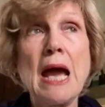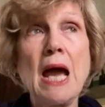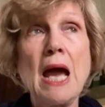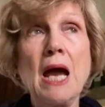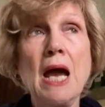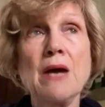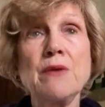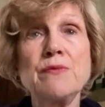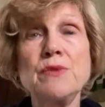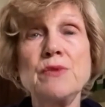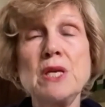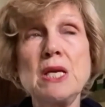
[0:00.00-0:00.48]

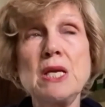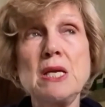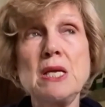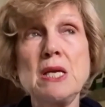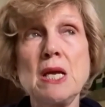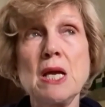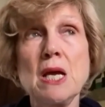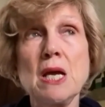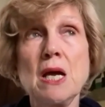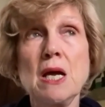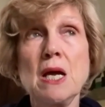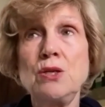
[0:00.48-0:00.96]
And
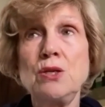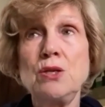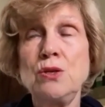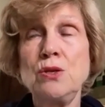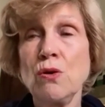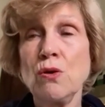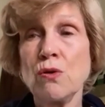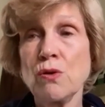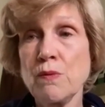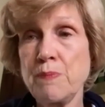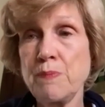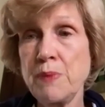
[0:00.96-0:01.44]
the
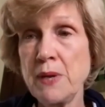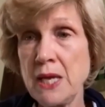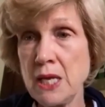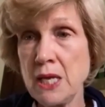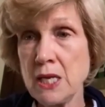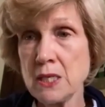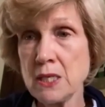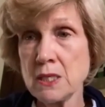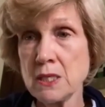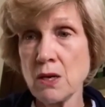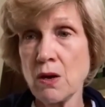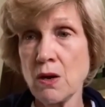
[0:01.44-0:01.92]

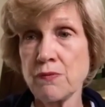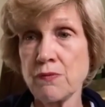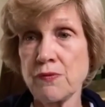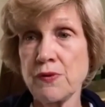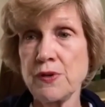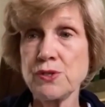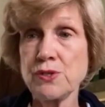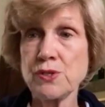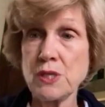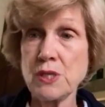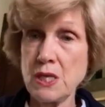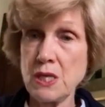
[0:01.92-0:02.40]
European
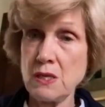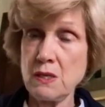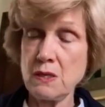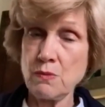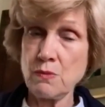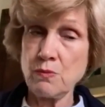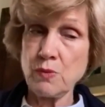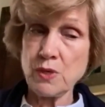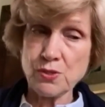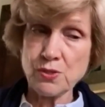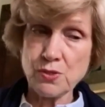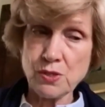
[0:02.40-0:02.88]
office
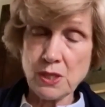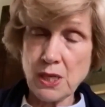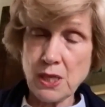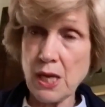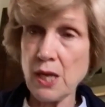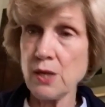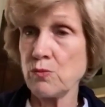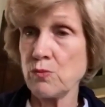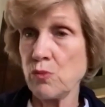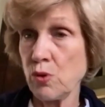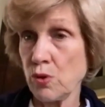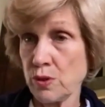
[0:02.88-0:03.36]
was
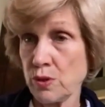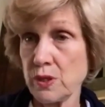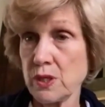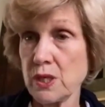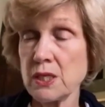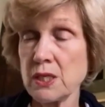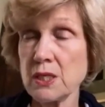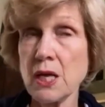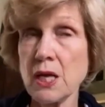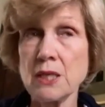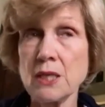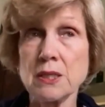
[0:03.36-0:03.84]
headquartered
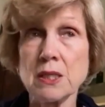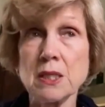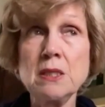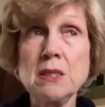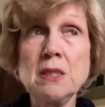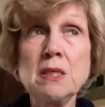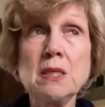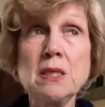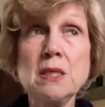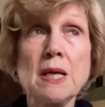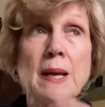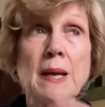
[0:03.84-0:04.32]
in
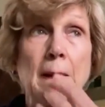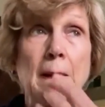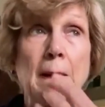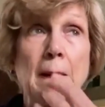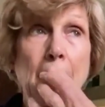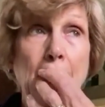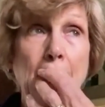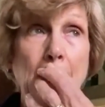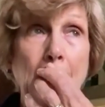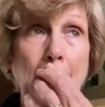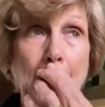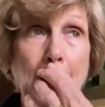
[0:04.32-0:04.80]
London.
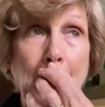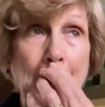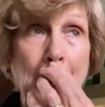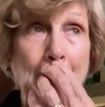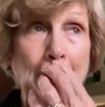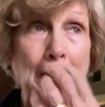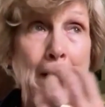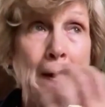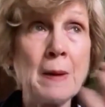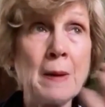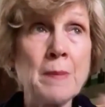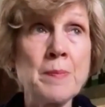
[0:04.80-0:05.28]

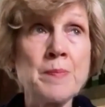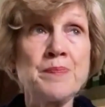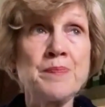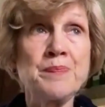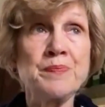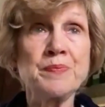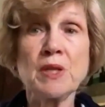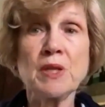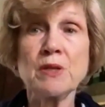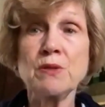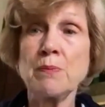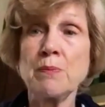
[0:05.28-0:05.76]

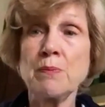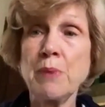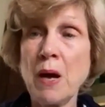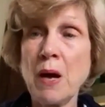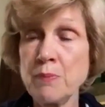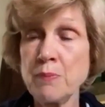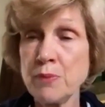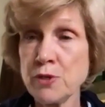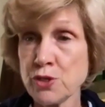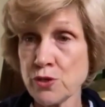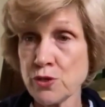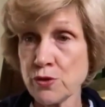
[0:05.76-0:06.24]
The
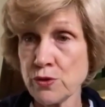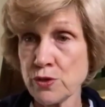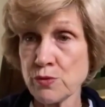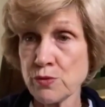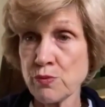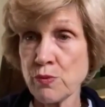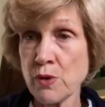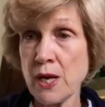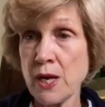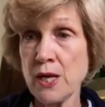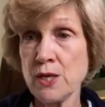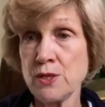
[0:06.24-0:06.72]
publishers
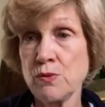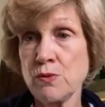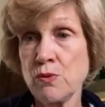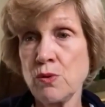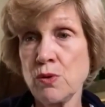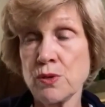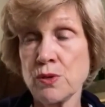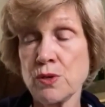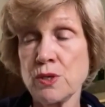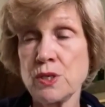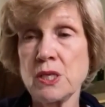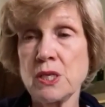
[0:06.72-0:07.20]
were
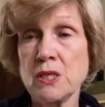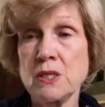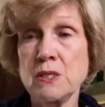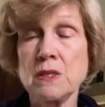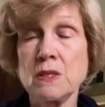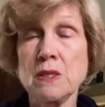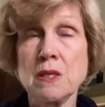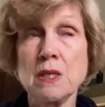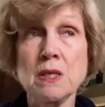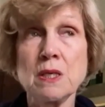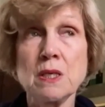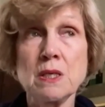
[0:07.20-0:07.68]
headquartered
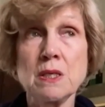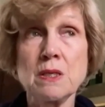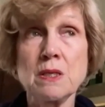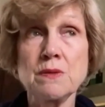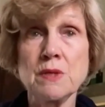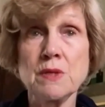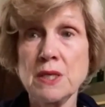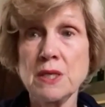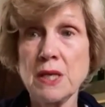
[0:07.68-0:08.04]
in the